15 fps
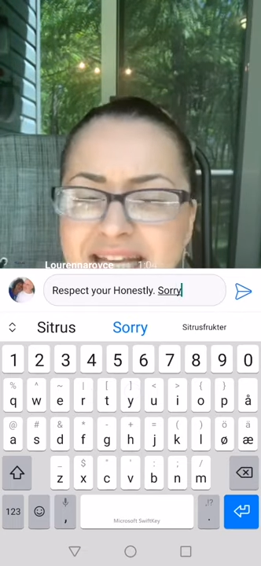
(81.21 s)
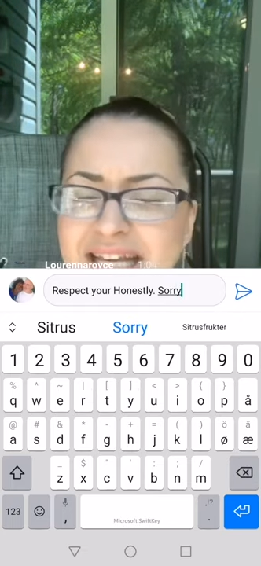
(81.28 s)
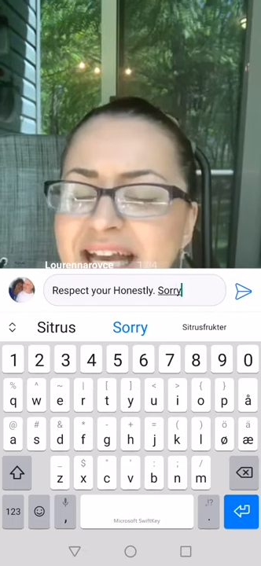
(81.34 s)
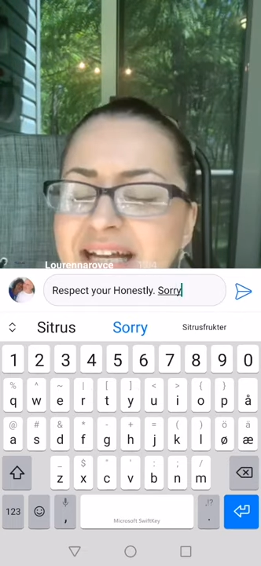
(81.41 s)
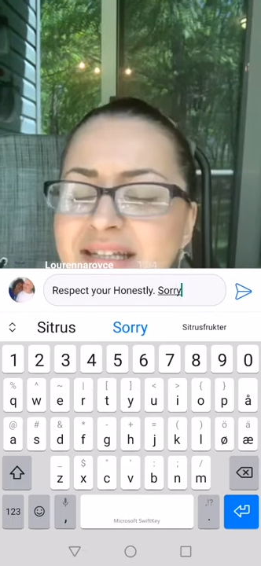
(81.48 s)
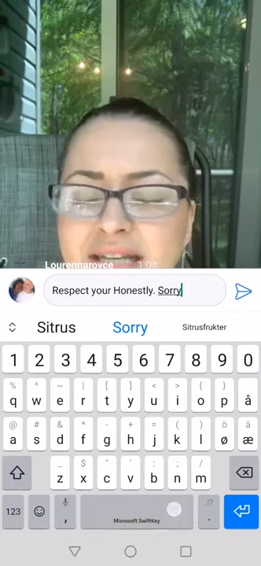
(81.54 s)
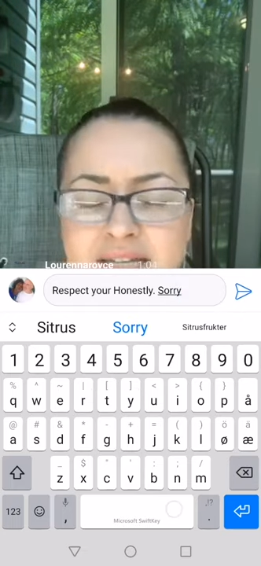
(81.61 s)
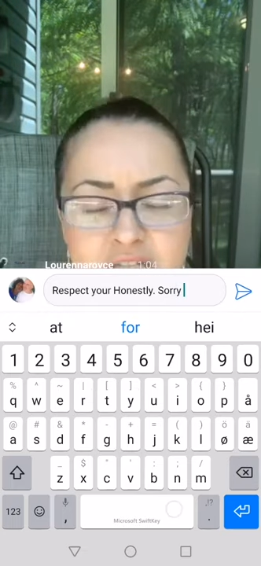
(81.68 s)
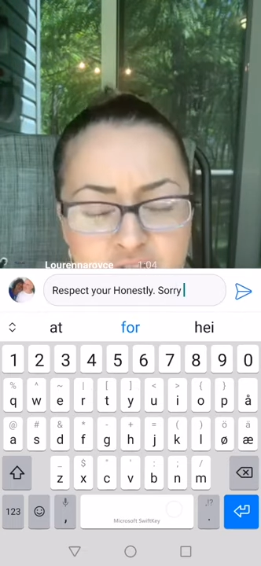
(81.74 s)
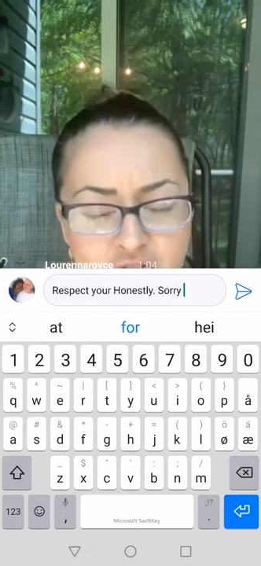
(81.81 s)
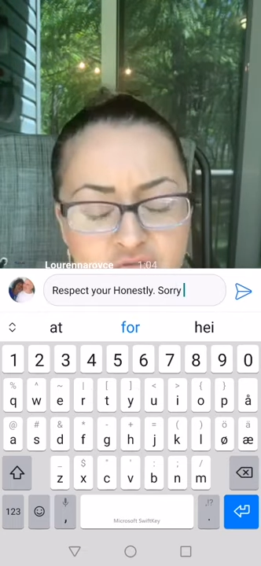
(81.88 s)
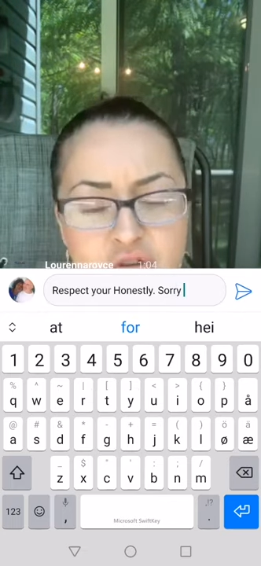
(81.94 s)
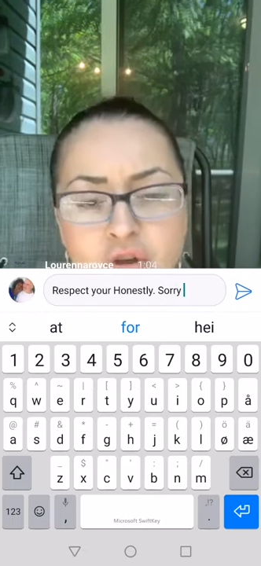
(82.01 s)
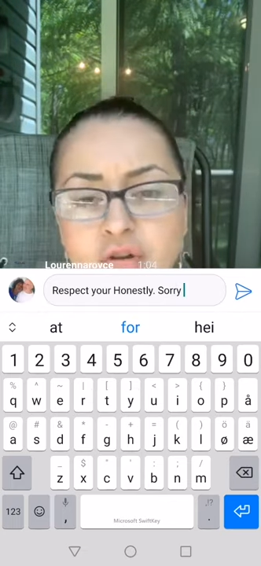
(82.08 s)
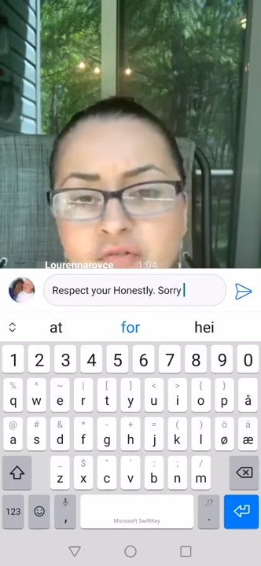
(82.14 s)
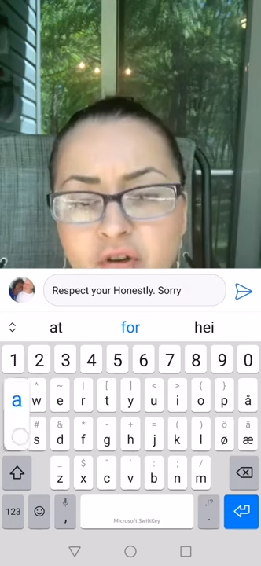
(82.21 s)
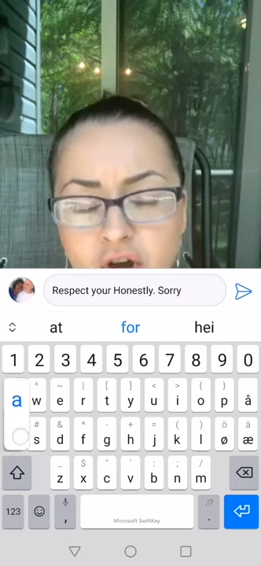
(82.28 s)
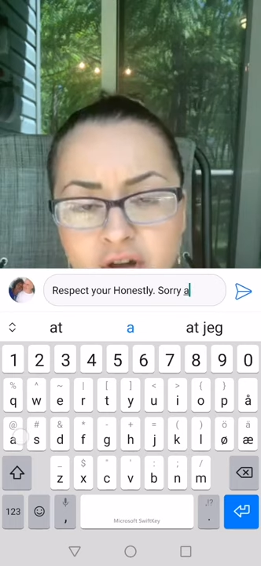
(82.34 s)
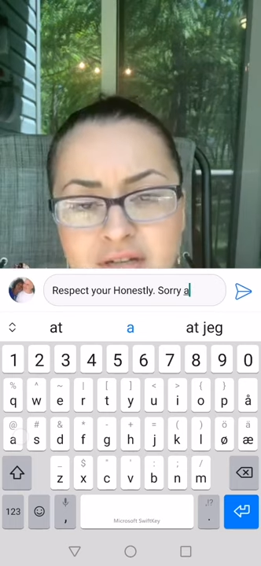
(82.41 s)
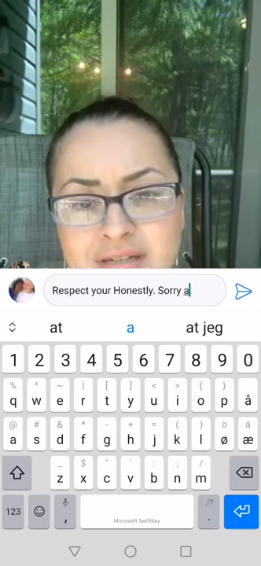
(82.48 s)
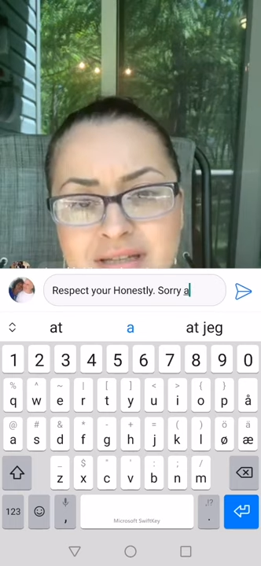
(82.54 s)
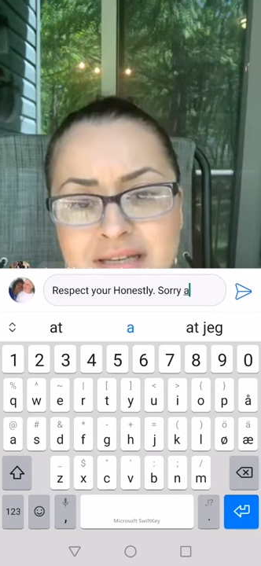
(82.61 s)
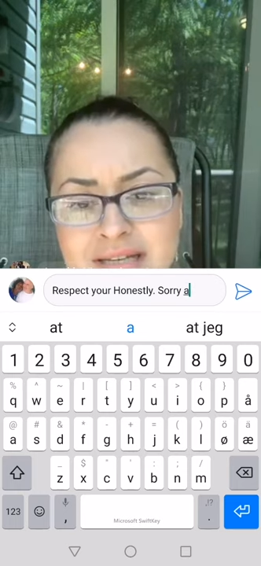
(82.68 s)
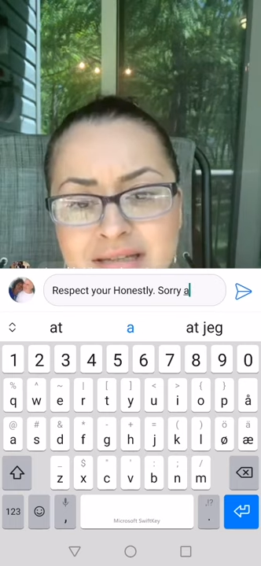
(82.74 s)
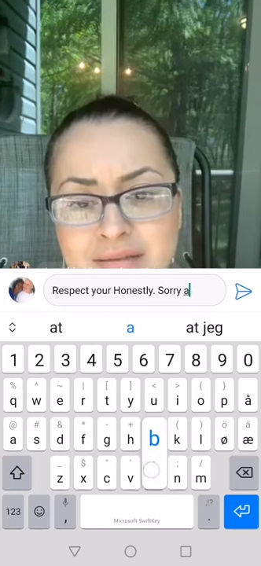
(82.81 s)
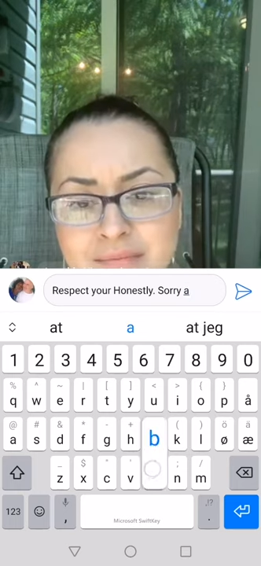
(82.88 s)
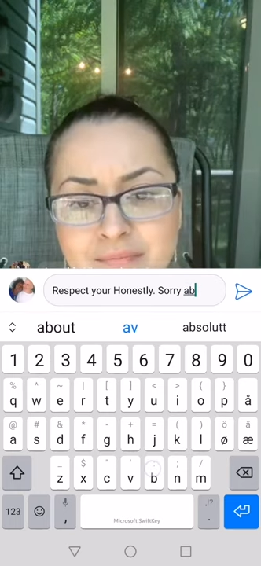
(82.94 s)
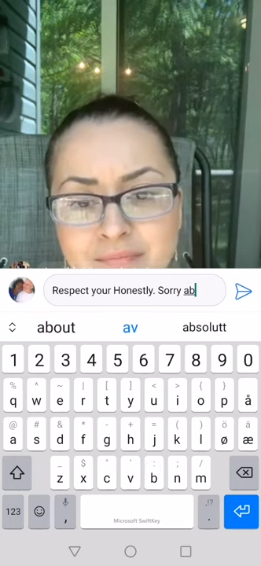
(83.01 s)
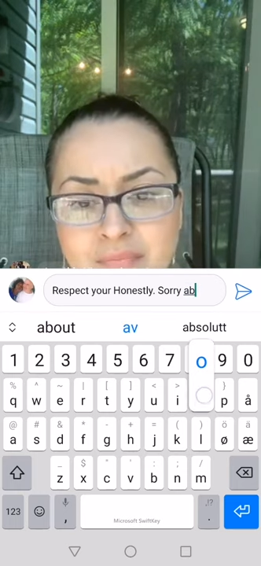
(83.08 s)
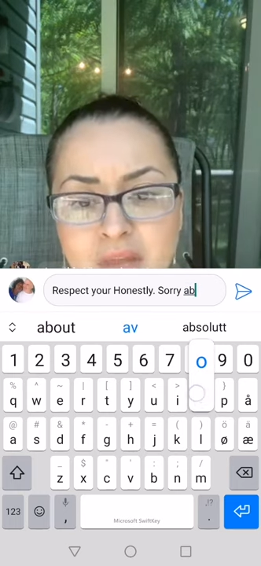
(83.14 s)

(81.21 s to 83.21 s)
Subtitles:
He has a history of heart disease.